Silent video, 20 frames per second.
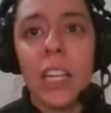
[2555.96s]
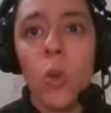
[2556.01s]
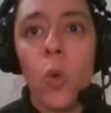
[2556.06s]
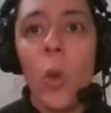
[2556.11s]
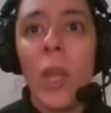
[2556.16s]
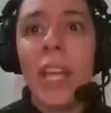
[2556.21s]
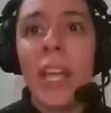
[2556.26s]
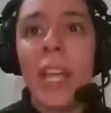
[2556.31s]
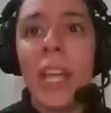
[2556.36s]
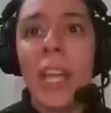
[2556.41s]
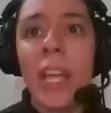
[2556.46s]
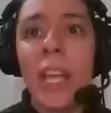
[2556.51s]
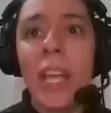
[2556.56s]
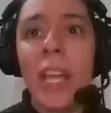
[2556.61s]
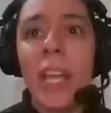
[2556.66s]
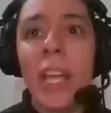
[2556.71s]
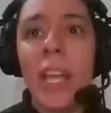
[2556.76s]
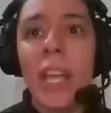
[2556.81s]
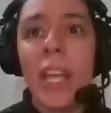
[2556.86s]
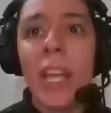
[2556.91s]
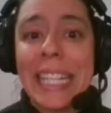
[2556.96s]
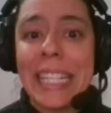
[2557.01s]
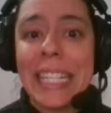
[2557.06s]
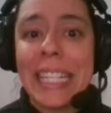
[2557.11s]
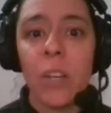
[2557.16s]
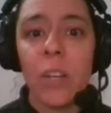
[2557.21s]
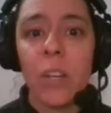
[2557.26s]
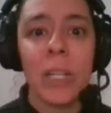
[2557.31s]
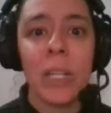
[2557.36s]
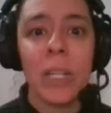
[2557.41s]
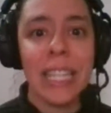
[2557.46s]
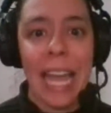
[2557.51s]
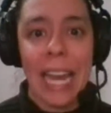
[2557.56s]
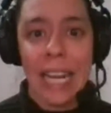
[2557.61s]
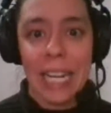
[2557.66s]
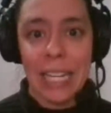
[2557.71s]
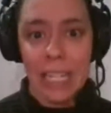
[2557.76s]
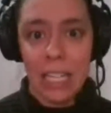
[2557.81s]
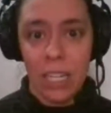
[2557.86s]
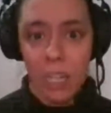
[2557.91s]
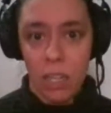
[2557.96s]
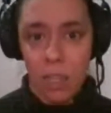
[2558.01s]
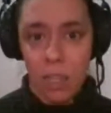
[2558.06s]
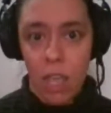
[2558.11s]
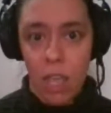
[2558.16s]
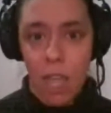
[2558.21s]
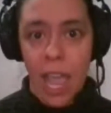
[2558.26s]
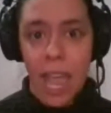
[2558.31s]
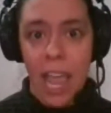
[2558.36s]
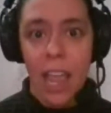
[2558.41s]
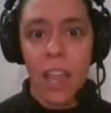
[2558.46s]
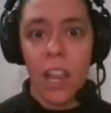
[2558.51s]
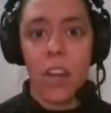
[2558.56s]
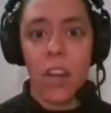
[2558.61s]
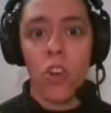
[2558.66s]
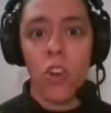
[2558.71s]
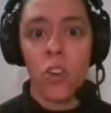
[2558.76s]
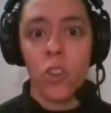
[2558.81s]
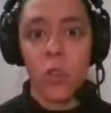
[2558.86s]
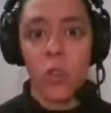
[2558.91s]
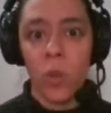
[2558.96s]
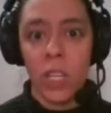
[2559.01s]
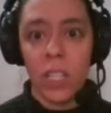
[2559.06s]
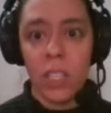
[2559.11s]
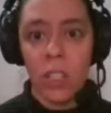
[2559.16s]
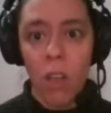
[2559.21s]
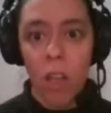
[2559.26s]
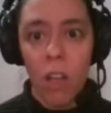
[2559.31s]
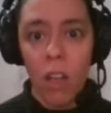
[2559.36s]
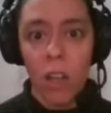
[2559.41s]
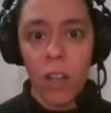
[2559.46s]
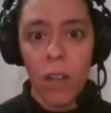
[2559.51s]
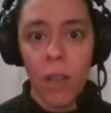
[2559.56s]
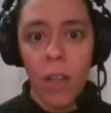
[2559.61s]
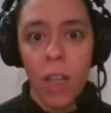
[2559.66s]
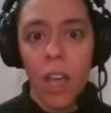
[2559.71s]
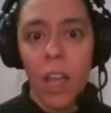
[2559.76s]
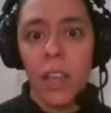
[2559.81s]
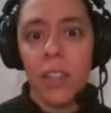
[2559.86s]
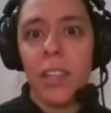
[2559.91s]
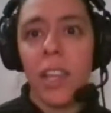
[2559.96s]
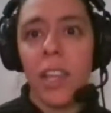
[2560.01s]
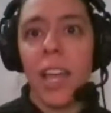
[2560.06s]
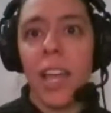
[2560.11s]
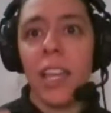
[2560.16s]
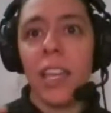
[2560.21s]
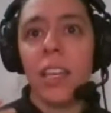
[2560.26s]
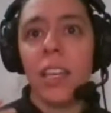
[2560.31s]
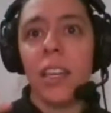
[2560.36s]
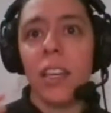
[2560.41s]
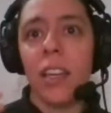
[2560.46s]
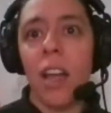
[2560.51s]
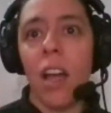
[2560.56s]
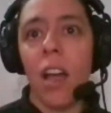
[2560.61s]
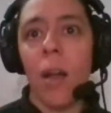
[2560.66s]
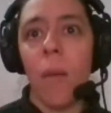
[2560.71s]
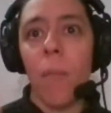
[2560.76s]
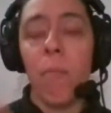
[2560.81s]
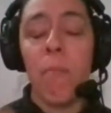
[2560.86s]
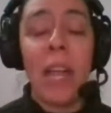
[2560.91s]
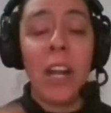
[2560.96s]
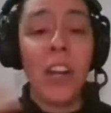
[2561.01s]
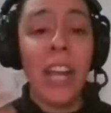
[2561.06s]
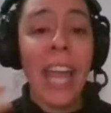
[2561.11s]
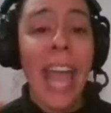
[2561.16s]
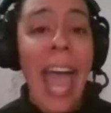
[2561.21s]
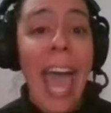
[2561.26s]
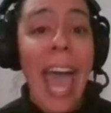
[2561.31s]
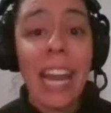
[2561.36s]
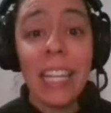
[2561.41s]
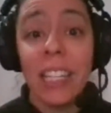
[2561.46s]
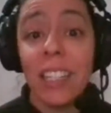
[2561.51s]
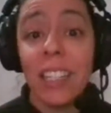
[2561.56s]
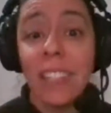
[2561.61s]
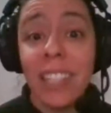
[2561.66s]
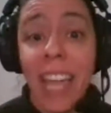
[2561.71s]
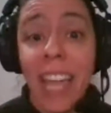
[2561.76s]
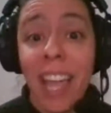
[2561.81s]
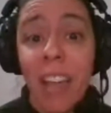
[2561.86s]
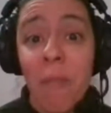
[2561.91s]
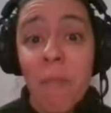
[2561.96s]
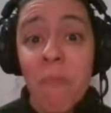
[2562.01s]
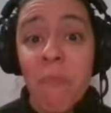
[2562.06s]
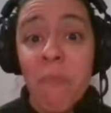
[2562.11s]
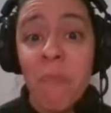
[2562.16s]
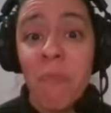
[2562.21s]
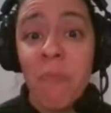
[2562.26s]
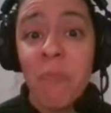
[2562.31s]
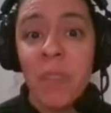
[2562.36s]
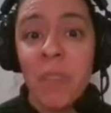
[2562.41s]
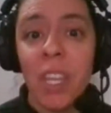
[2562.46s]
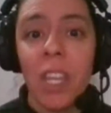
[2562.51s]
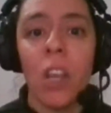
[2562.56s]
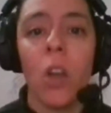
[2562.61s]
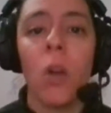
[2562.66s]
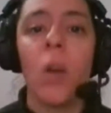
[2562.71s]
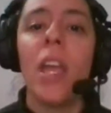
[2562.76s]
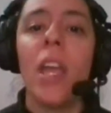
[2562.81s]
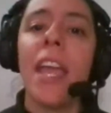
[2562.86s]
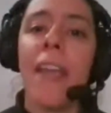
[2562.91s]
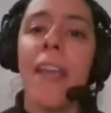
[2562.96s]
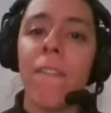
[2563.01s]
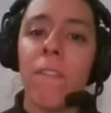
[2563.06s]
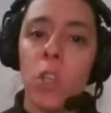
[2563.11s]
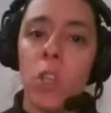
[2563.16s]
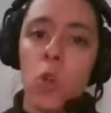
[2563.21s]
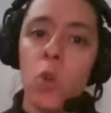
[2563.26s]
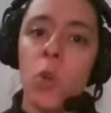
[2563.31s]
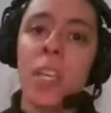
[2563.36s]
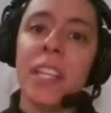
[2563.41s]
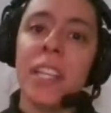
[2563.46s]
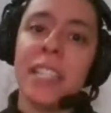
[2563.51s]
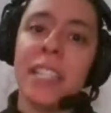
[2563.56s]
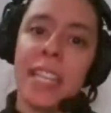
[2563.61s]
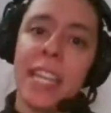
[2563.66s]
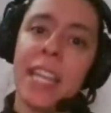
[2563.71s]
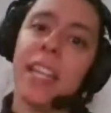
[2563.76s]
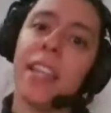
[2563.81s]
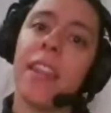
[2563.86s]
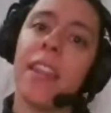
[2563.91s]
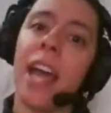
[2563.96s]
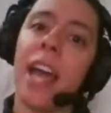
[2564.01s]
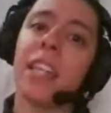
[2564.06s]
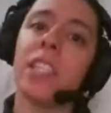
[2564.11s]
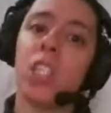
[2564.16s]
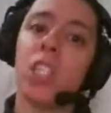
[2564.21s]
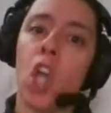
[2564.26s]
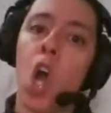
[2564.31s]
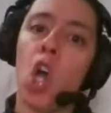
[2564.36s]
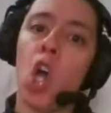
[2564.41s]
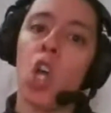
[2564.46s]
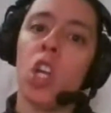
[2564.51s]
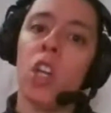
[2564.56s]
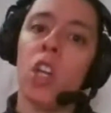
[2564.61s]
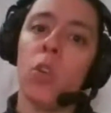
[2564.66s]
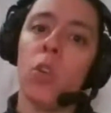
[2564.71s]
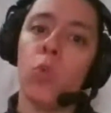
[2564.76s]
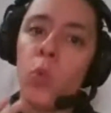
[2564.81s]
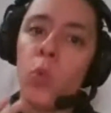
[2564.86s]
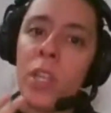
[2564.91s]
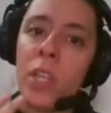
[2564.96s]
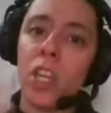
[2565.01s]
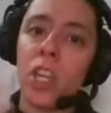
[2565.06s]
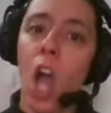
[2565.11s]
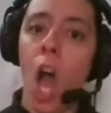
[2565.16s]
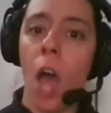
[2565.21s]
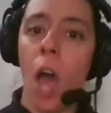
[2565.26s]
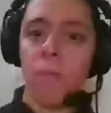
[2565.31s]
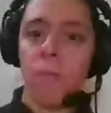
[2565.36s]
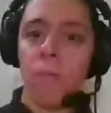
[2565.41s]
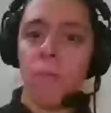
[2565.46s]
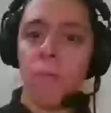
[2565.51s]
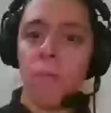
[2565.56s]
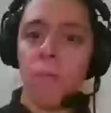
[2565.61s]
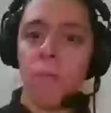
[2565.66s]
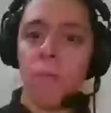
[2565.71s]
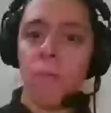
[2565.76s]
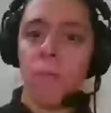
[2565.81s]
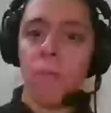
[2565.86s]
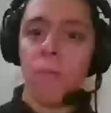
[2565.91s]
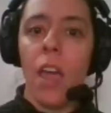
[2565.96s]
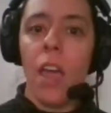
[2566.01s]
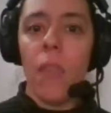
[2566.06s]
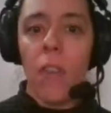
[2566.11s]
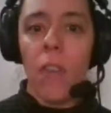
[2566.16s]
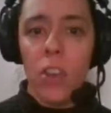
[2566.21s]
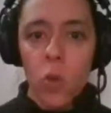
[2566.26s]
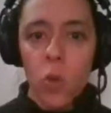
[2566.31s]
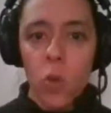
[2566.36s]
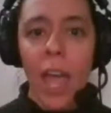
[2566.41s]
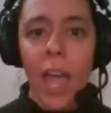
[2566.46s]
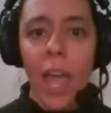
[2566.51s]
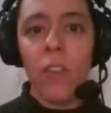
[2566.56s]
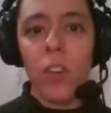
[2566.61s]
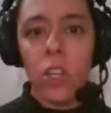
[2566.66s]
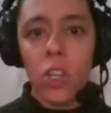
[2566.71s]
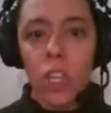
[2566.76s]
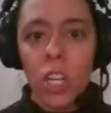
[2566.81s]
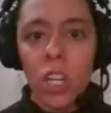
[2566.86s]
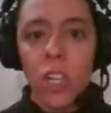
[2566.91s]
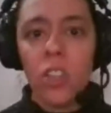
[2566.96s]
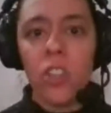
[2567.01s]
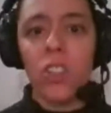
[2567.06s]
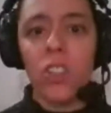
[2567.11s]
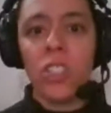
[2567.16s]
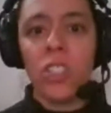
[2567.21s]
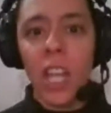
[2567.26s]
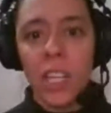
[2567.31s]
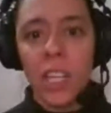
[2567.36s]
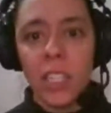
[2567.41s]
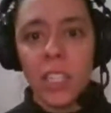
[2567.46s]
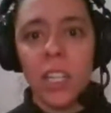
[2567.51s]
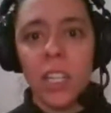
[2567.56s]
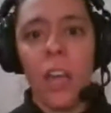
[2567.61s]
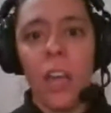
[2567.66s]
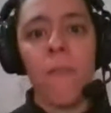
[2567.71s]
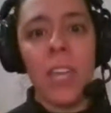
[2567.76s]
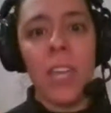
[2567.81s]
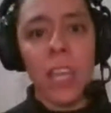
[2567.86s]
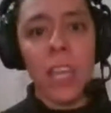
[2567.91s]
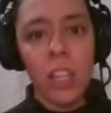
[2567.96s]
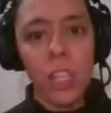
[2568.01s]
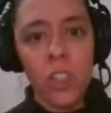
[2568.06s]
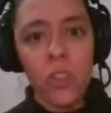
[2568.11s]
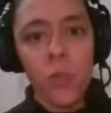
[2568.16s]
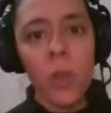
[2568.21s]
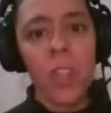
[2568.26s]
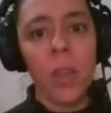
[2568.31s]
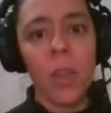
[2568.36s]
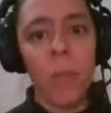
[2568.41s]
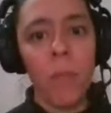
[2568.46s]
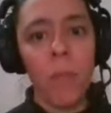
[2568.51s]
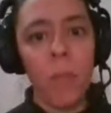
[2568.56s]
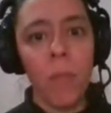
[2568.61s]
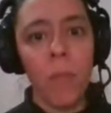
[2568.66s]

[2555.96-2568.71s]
quickly and easily recite a nursery song like Mary Had a Little Lamb. If you can sing that song with confidence, then you have a good understanding of English rhythm.